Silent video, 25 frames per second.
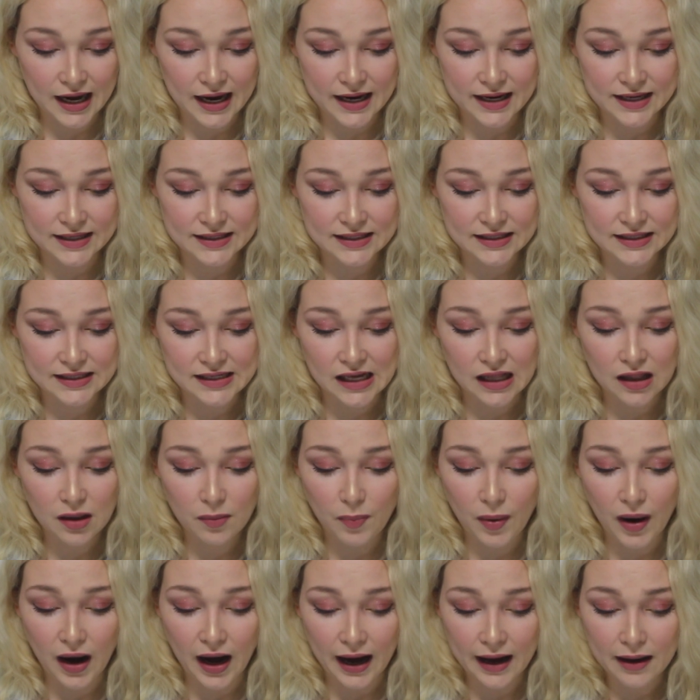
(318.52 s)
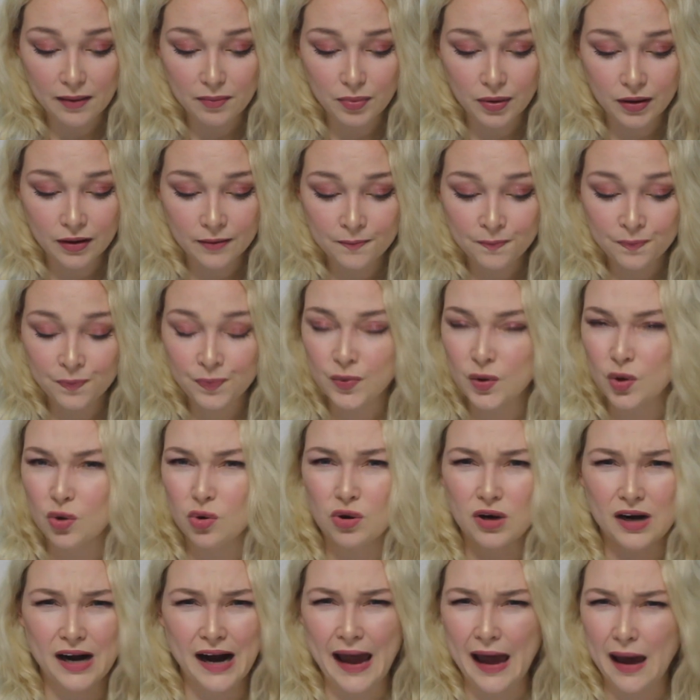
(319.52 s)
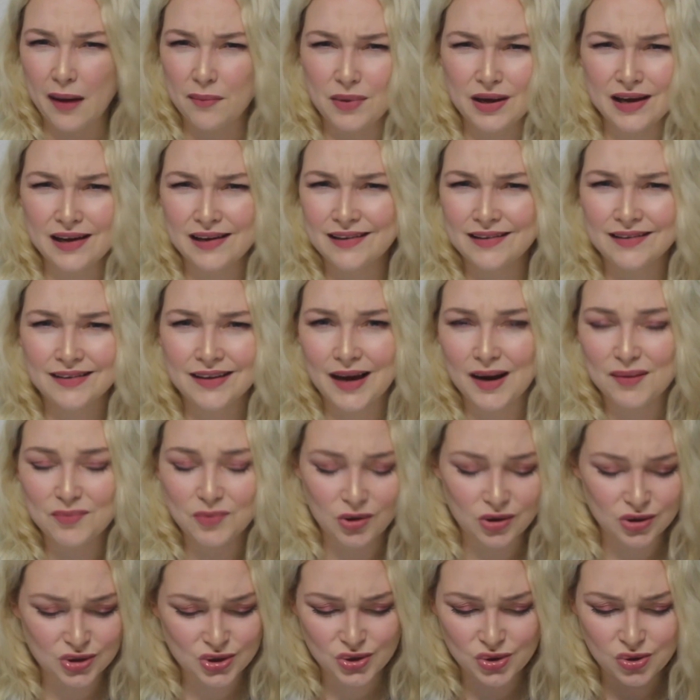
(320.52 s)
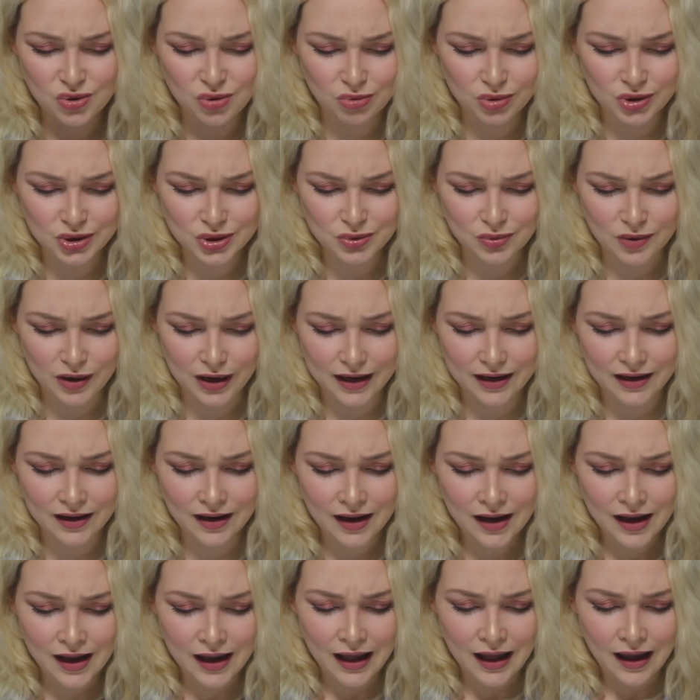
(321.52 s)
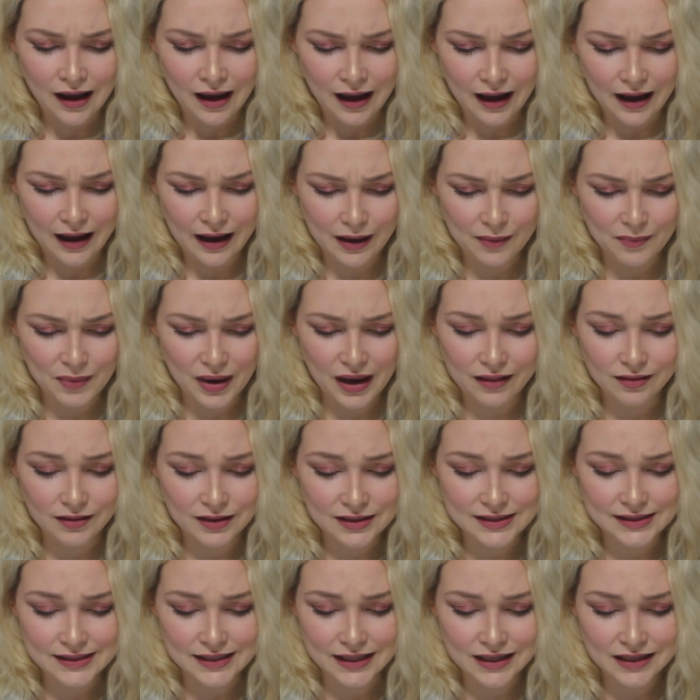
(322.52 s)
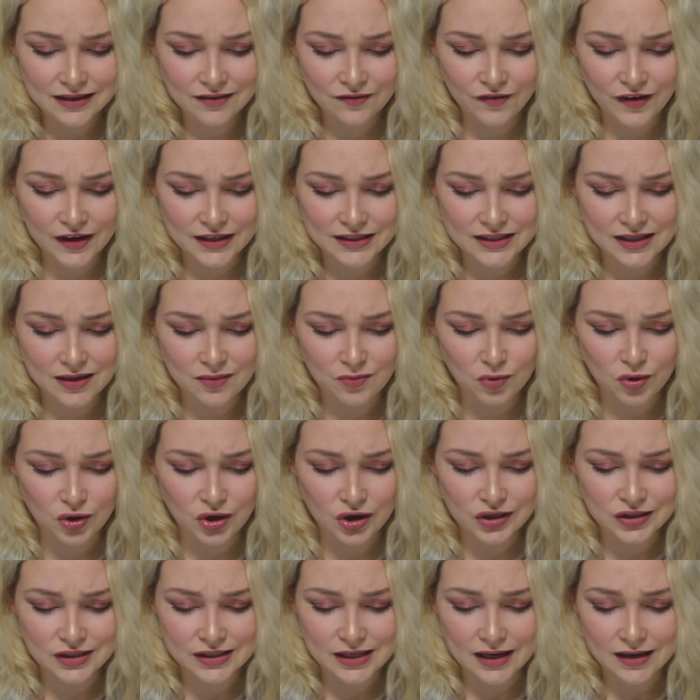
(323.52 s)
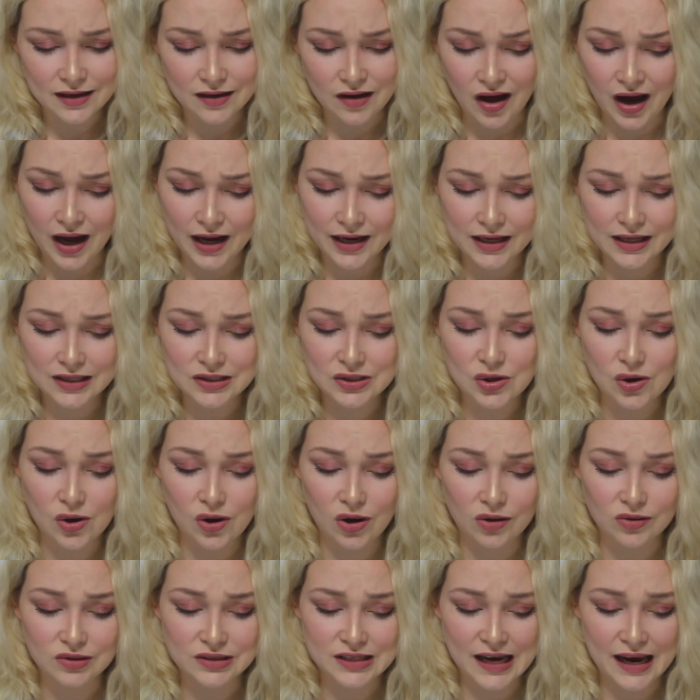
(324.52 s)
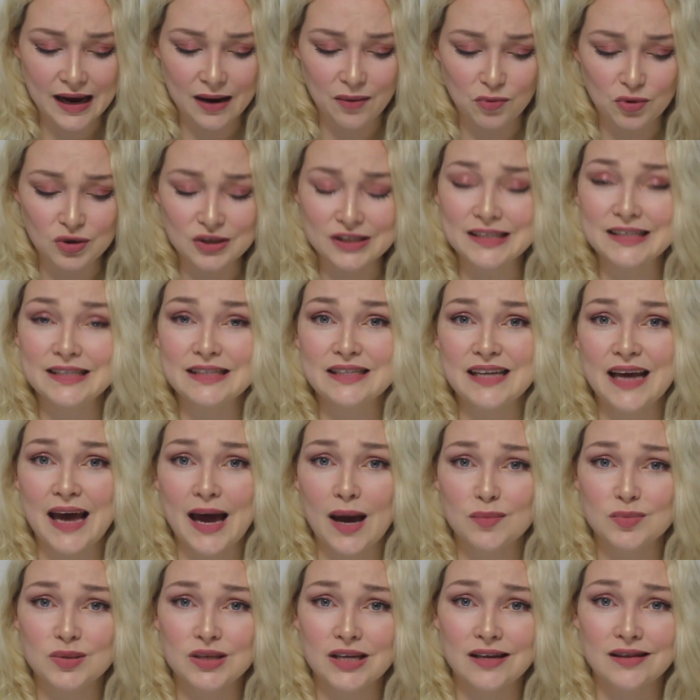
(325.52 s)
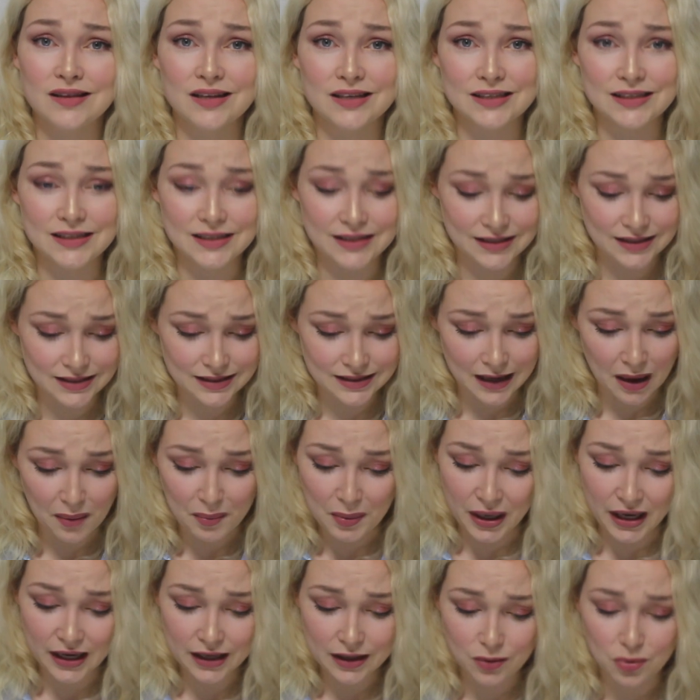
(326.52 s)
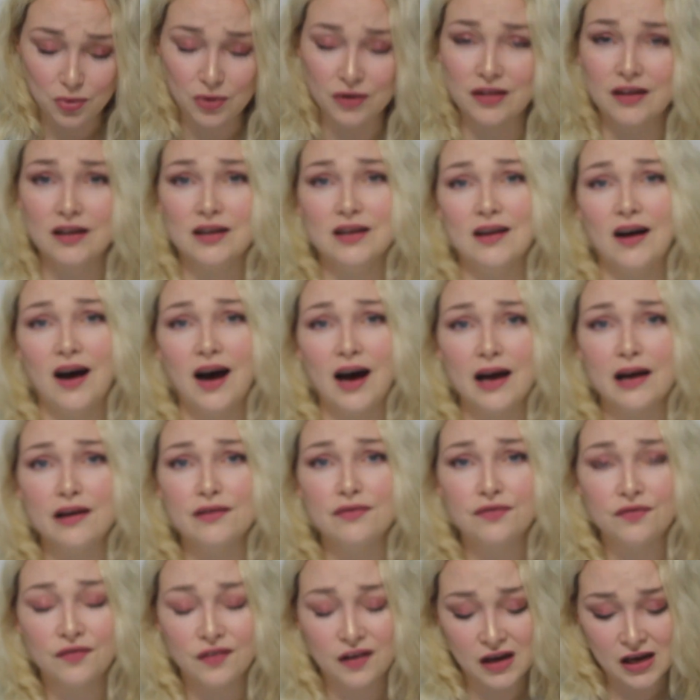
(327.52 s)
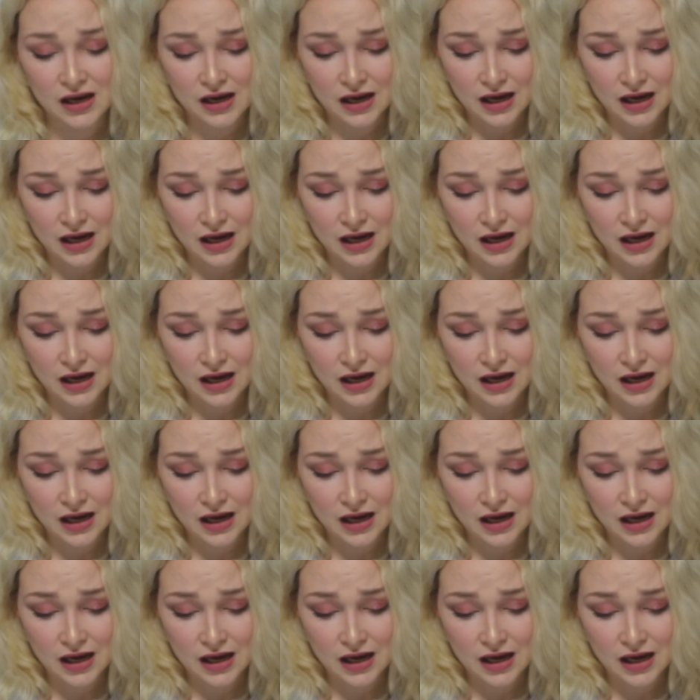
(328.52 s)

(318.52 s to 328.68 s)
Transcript: a steel pipe or a hammer, I'm not sure which one. And the second victim was 9 years old and was stabbed in the stomach with a knife.